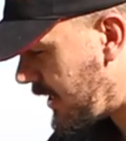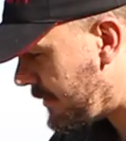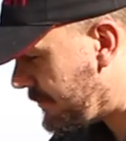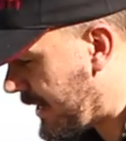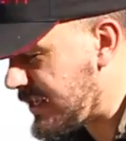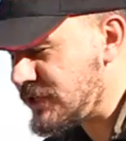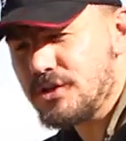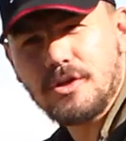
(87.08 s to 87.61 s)

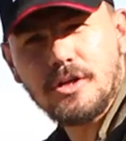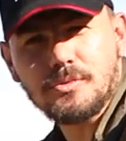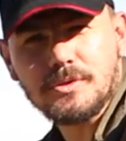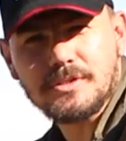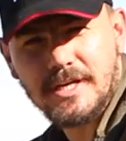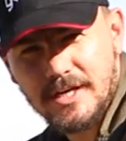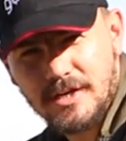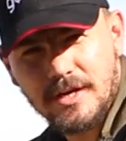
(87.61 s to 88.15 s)
Base units
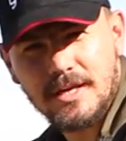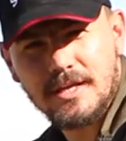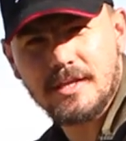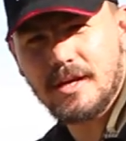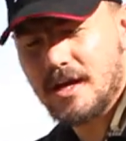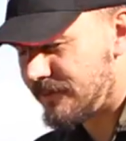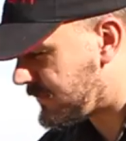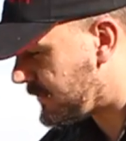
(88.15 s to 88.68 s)
will take you
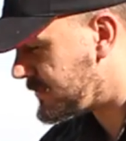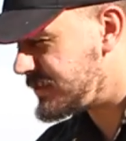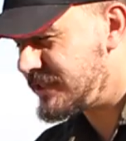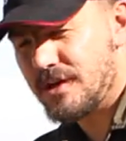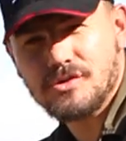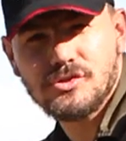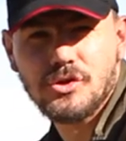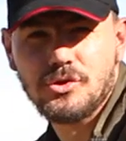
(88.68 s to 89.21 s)
anything up from
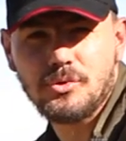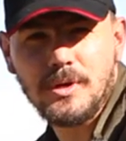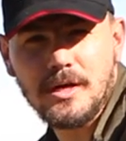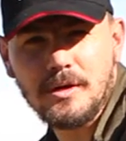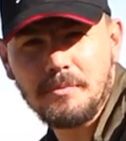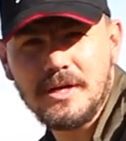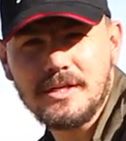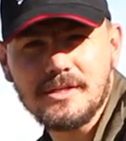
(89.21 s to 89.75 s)
0 to
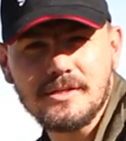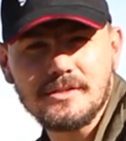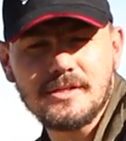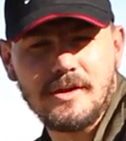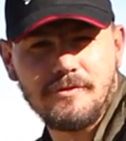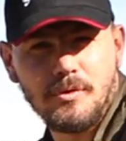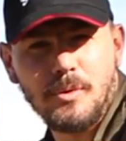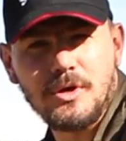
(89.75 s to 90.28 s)
300 meters.
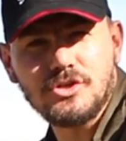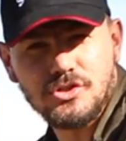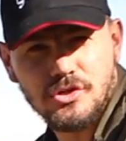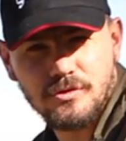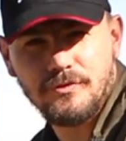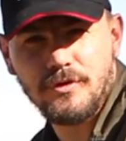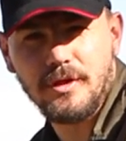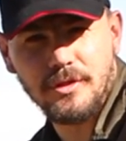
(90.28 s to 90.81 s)
If you want to
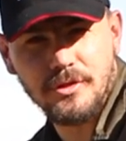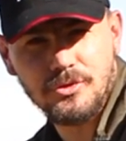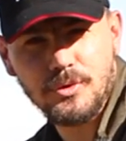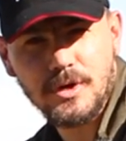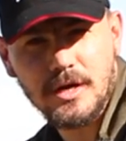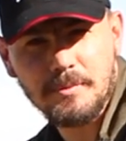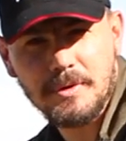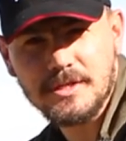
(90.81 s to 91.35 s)
shoot further than
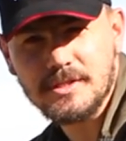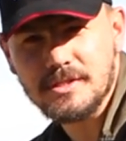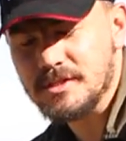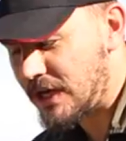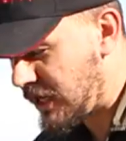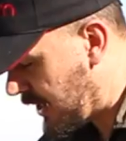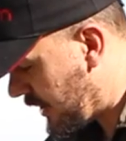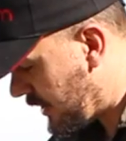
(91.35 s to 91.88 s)
300 meters,
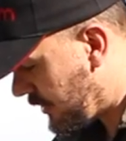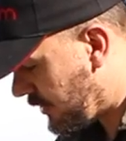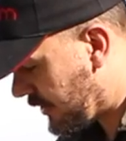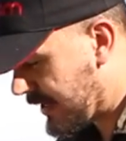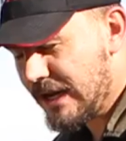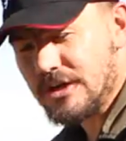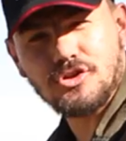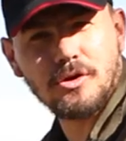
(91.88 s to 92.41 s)
you
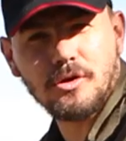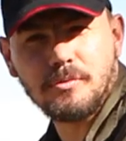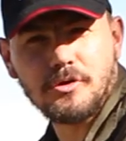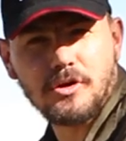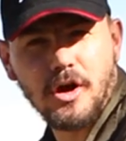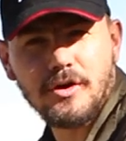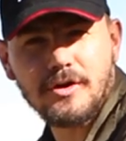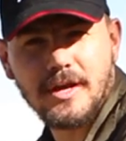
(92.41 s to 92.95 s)
get your
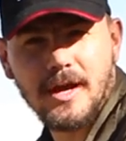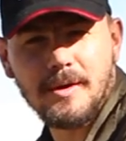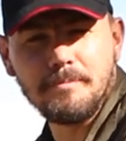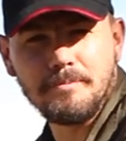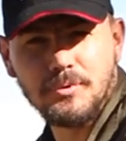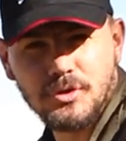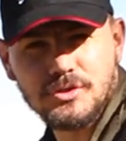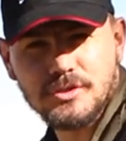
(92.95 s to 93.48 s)

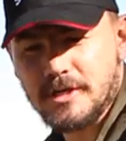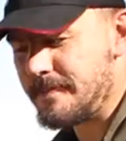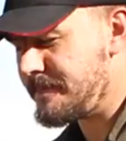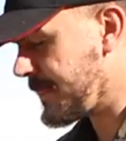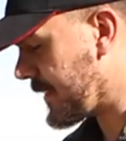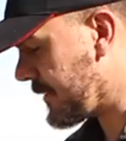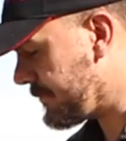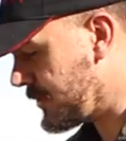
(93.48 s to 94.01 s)
GoCam booster.
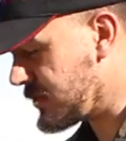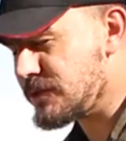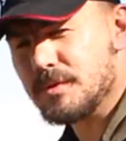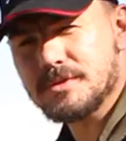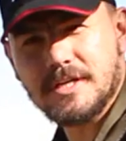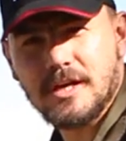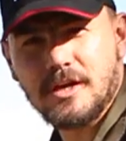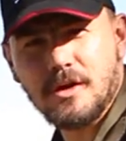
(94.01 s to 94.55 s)
Booster
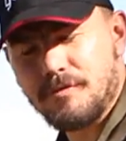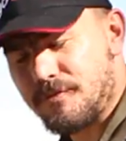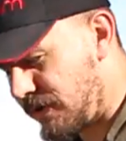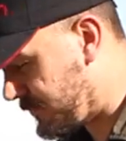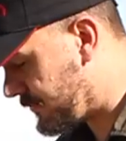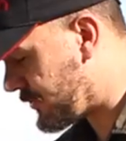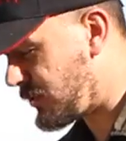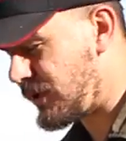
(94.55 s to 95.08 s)
will take you
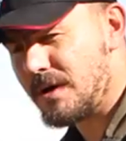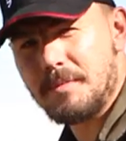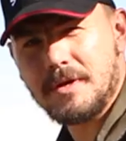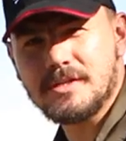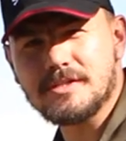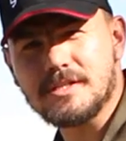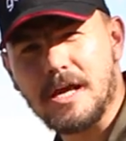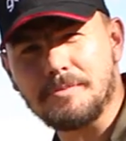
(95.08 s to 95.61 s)
from 300
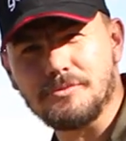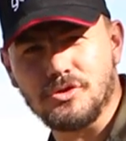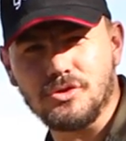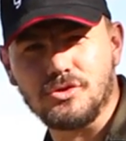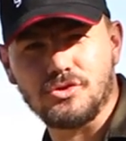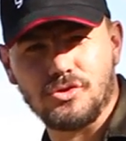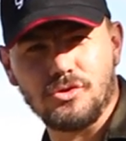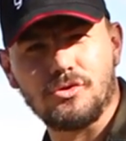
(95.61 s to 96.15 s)
meters up to
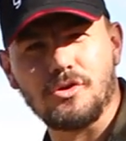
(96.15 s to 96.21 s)
2